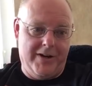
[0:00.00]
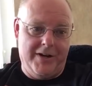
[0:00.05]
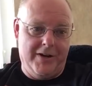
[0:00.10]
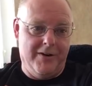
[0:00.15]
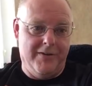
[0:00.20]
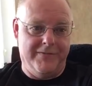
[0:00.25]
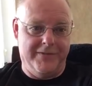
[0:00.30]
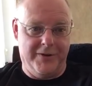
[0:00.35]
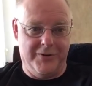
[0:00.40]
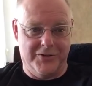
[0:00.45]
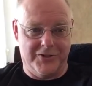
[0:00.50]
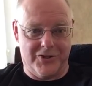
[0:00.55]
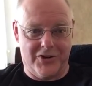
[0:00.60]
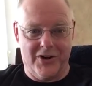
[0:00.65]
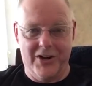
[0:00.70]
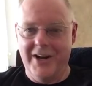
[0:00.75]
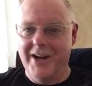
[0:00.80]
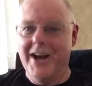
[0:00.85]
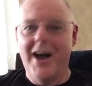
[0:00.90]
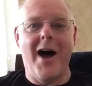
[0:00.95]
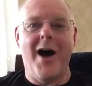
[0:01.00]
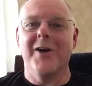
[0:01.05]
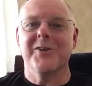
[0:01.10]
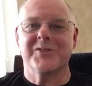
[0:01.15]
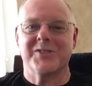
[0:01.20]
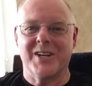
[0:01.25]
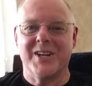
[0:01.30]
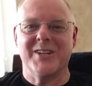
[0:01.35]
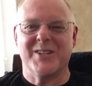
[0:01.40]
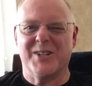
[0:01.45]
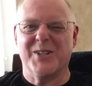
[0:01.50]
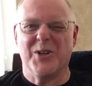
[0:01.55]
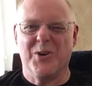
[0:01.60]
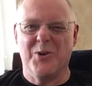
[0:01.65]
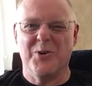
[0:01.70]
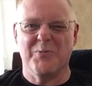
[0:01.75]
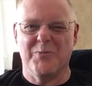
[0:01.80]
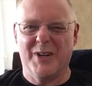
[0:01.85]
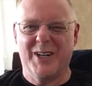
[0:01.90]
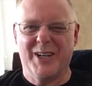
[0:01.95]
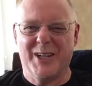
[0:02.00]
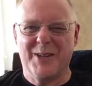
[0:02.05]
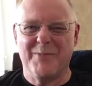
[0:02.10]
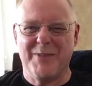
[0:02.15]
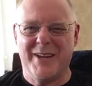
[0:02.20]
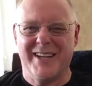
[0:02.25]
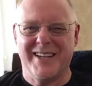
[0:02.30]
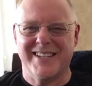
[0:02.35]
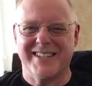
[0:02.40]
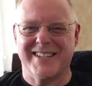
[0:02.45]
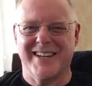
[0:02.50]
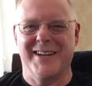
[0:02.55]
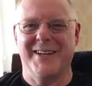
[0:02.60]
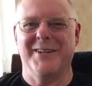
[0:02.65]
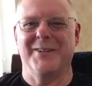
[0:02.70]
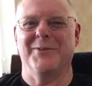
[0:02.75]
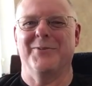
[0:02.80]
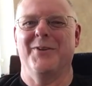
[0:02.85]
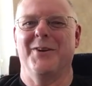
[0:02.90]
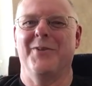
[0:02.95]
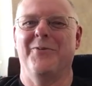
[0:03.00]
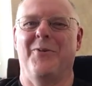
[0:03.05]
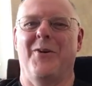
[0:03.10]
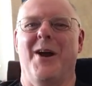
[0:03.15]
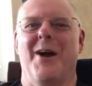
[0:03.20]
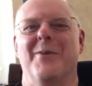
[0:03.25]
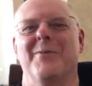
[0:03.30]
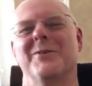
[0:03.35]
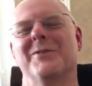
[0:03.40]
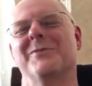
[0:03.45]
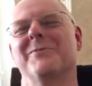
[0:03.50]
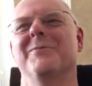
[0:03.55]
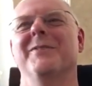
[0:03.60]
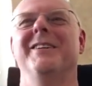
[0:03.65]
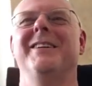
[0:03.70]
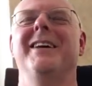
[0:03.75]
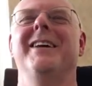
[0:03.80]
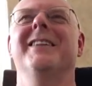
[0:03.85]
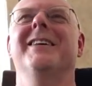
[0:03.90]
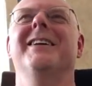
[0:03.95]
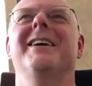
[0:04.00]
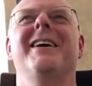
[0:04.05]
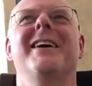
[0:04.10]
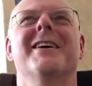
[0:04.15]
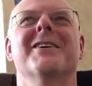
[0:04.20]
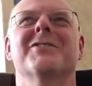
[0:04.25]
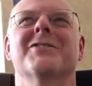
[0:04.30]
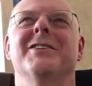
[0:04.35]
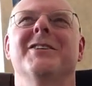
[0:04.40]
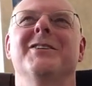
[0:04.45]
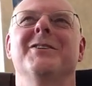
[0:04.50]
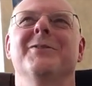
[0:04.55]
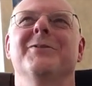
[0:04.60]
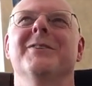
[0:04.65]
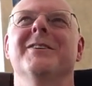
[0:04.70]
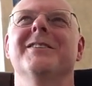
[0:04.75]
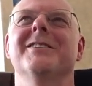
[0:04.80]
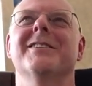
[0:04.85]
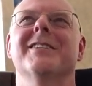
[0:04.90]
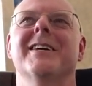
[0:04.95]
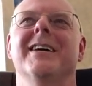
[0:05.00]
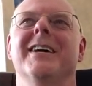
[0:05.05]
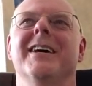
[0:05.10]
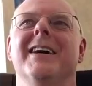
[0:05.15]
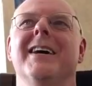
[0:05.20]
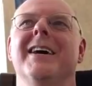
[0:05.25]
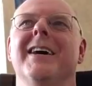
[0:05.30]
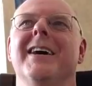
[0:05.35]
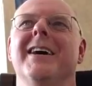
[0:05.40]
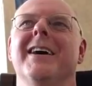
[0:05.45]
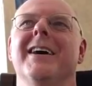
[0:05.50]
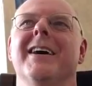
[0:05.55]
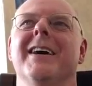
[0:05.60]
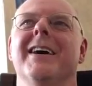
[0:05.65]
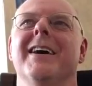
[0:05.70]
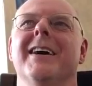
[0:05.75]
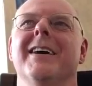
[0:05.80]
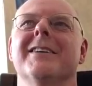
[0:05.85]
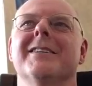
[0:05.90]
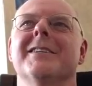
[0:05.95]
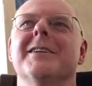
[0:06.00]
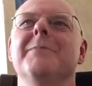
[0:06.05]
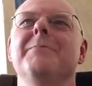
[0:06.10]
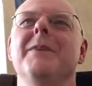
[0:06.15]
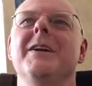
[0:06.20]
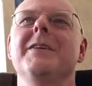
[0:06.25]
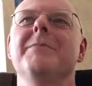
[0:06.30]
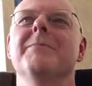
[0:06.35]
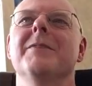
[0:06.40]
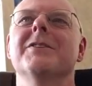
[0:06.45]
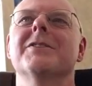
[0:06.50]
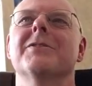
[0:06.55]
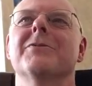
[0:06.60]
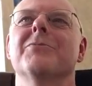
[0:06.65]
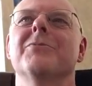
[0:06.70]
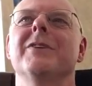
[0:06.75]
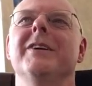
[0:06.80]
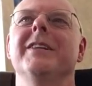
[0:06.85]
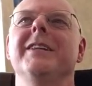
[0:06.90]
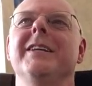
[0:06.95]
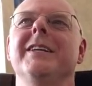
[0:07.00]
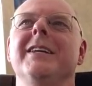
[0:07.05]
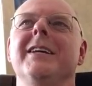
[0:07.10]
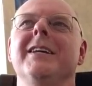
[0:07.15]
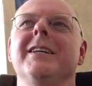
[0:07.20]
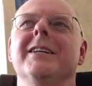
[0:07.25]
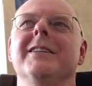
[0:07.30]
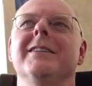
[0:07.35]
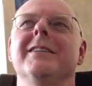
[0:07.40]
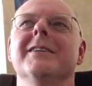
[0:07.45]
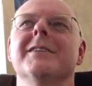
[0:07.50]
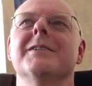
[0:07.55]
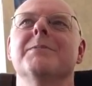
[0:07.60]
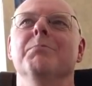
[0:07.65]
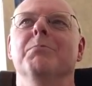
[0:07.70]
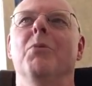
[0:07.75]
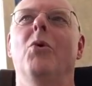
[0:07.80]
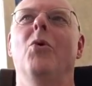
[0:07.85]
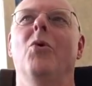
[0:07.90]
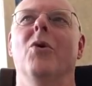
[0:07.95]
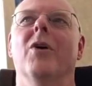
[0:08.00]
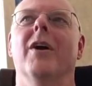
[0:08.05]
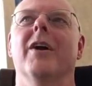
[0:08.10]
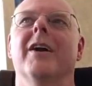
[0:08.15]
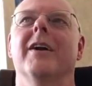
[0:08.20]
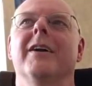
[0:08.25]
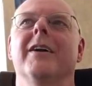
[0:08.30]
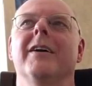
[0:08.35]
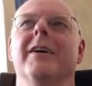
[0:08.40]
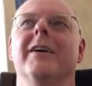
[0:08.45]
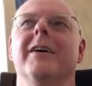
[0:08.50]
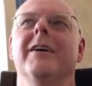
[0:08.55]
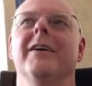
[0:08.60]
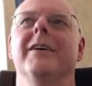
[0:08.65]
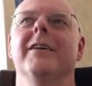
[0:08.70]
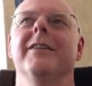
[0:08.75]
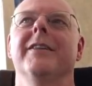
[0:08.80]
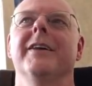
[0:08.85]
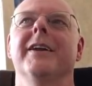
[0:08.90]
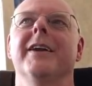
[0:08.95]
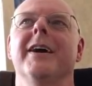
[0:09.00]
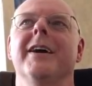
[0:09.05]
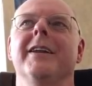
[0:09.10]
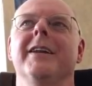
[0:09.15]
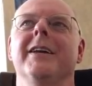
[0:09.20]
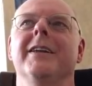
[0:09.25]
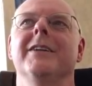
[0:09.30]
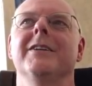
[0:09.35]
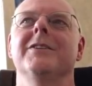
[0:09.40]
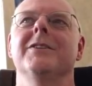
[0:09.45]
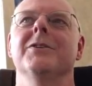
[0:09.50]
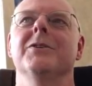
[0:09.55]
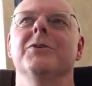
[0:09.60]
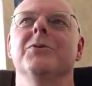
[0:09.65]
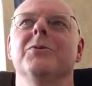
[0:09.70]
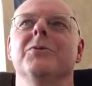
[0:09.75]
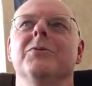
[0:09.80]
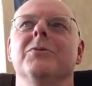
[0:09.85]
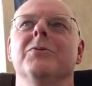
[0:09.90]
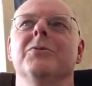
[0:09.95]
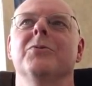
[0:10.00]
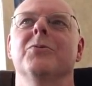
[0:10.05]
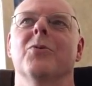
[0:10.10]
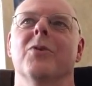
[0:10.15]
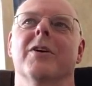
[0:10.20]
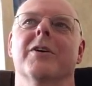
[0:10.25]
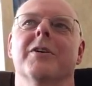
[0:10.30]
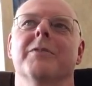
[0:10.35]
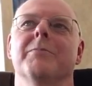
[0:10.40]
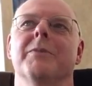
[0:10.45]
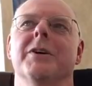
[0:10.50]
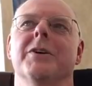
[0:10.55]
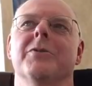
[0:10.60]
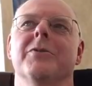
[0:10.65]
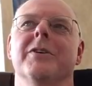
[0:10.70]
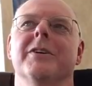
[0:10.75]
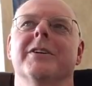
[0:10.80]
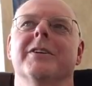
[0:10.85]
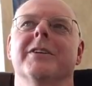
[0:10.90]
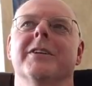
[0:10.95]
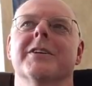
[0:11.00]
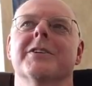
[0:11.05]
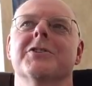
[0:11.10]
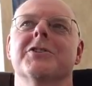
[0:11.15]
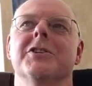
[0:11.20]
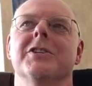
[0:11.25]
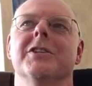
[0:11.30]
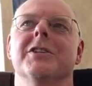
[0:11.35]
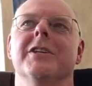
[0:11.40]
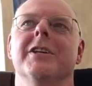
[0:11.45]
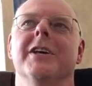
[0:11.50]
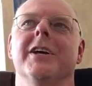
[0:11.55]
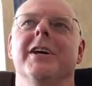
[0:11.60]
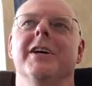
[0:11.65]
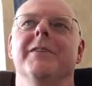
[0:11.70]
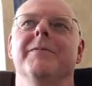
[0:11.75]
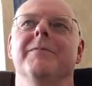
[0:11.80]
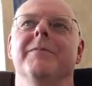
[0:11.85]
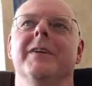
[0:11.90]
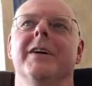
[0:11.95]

near future. I'll say soon, but it'll be inside of 24 hours from the day that I actually do this. Somebody must have really needed this more than I needed to work on my coin collection today.